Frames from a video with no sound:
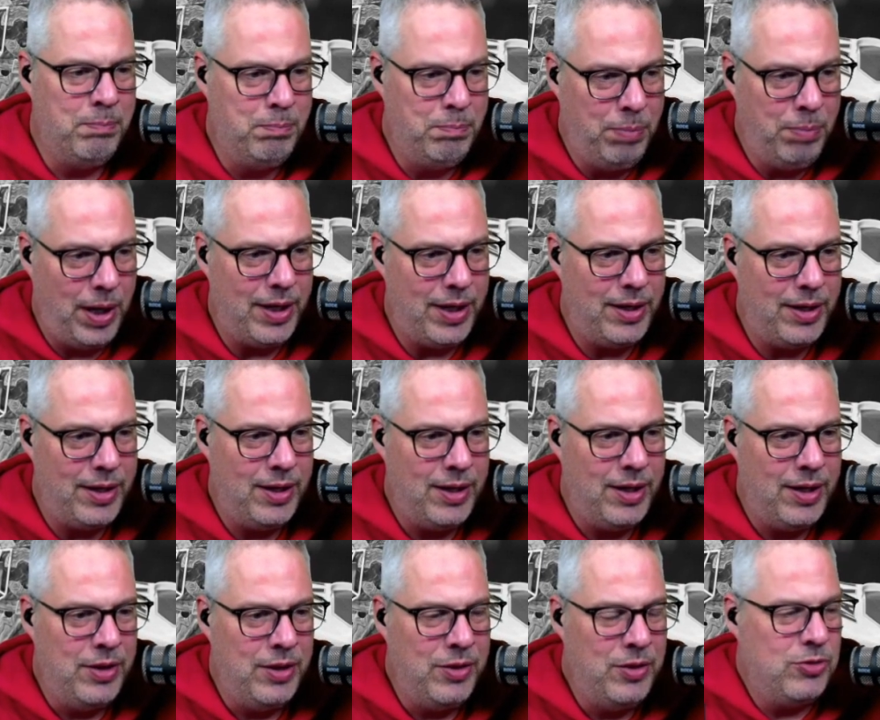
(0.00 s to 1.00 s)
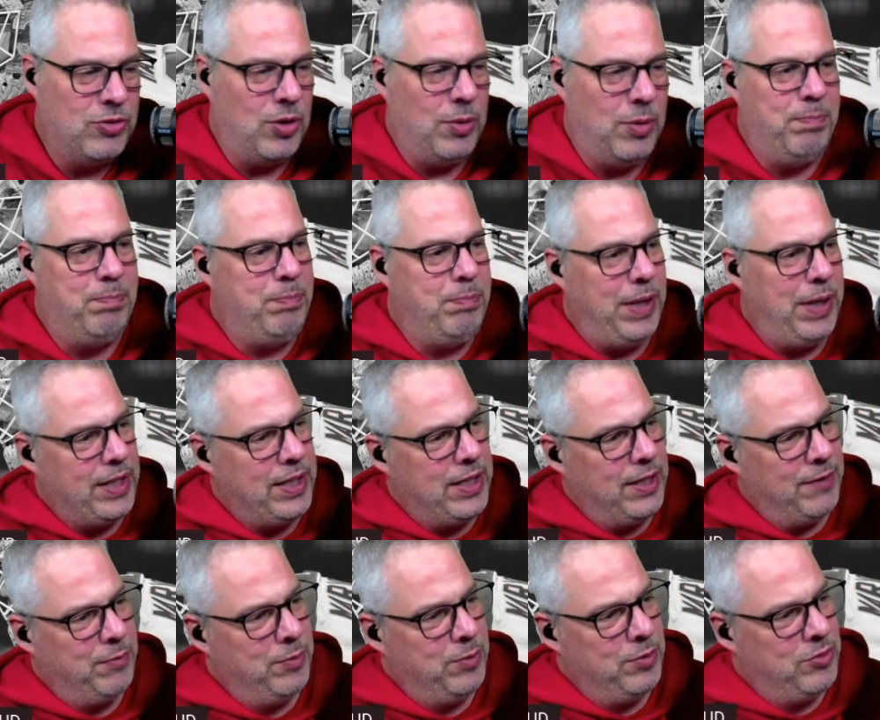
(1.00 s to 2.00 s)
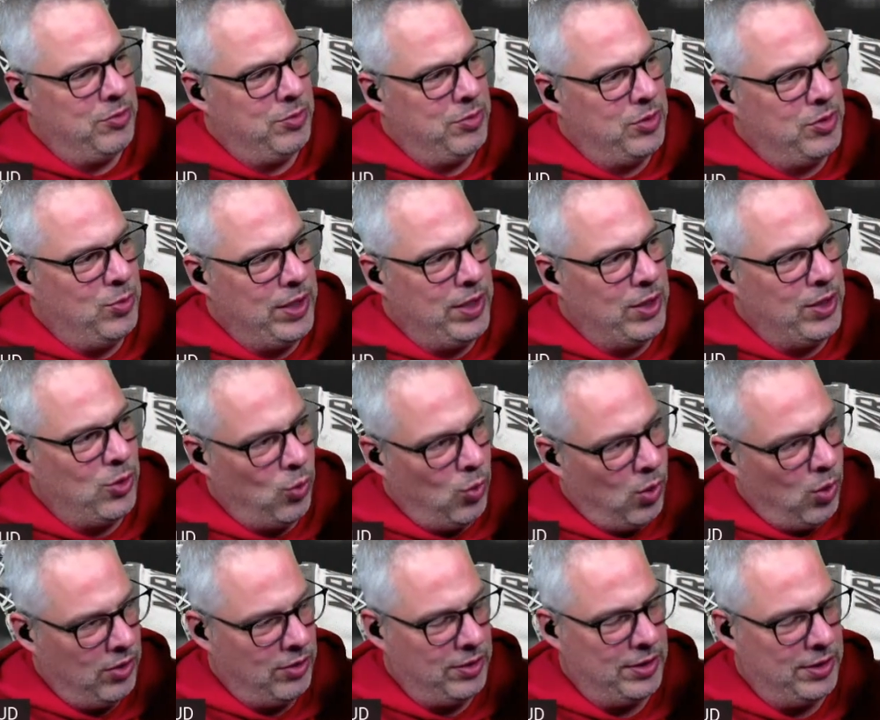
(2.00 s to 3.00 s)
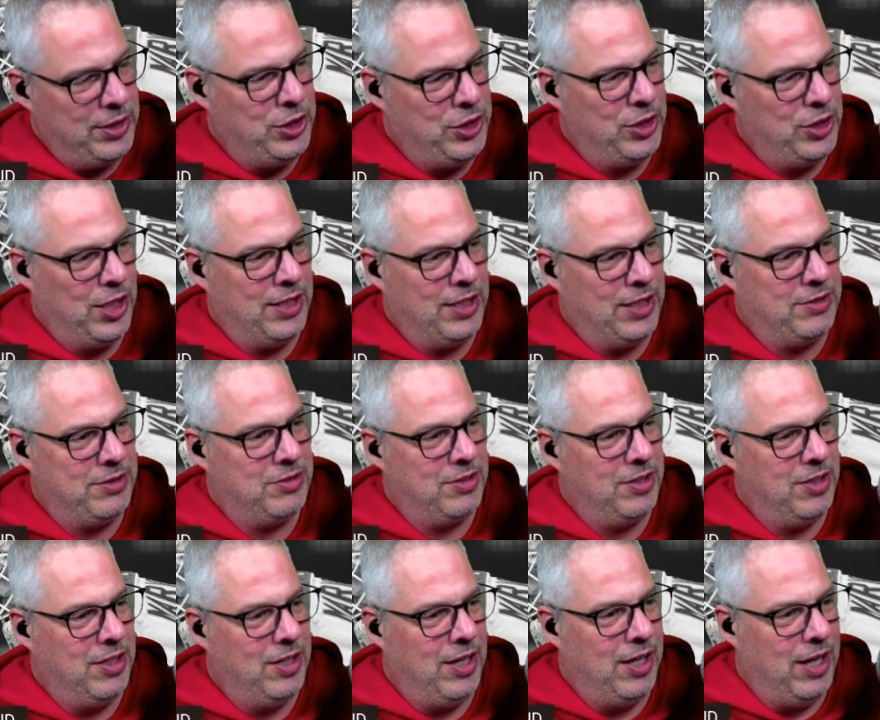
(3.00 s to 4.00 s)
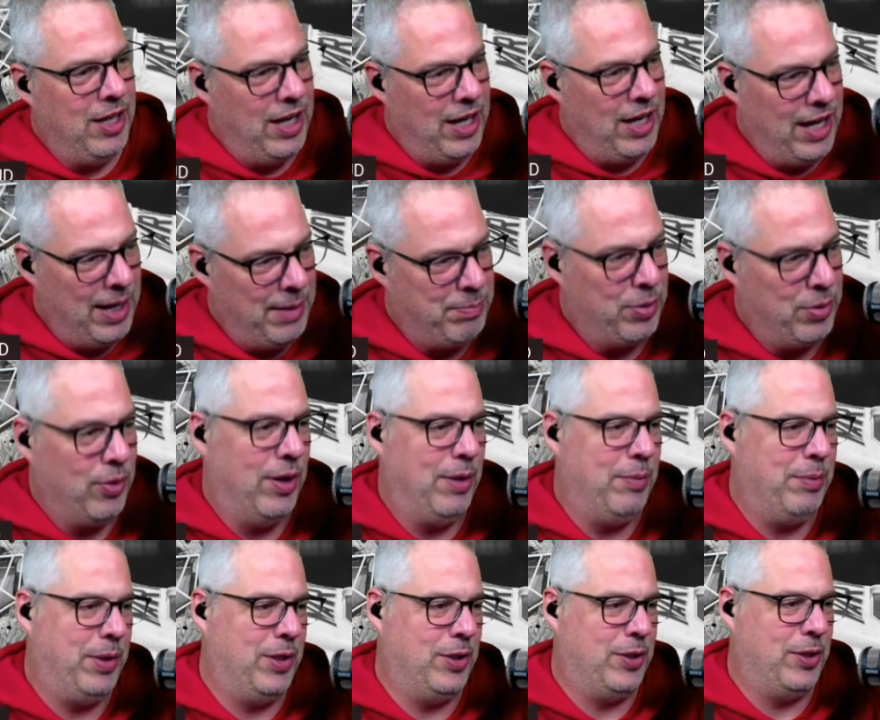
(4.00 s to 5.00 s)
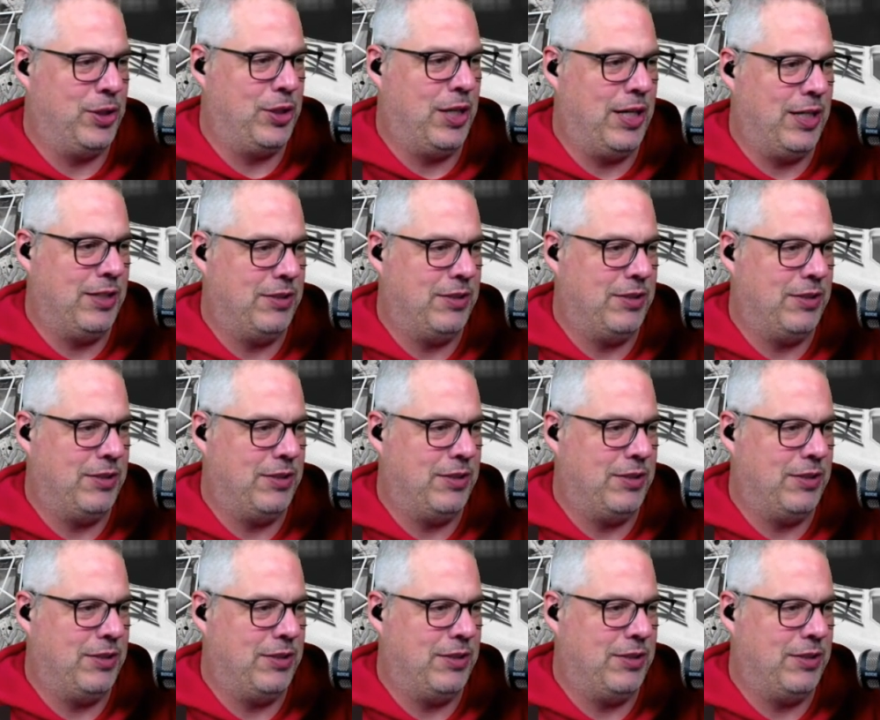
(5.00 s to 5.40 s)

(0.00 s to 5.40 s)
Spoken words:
Yeah. But there's a big difference between quality shots and perimeter shots.